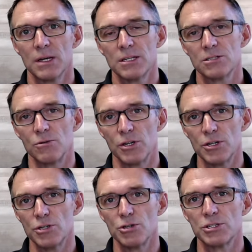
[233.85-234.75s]
So they're
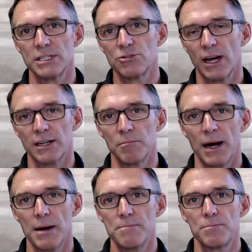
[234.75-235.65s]
usually trying to
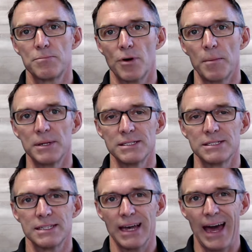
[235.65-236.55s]
buy
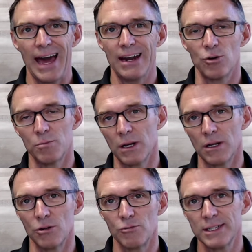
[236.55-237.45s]
properties at or
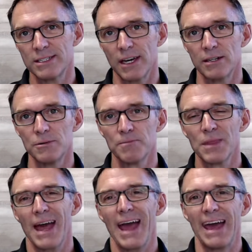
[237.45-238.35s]
below retail,
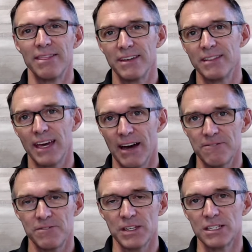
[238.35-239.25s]
and then they
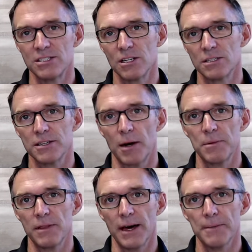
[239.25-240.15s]
have fees on top of
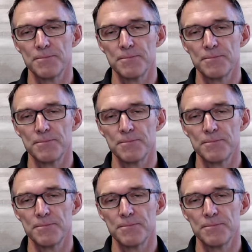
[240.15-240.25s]
that.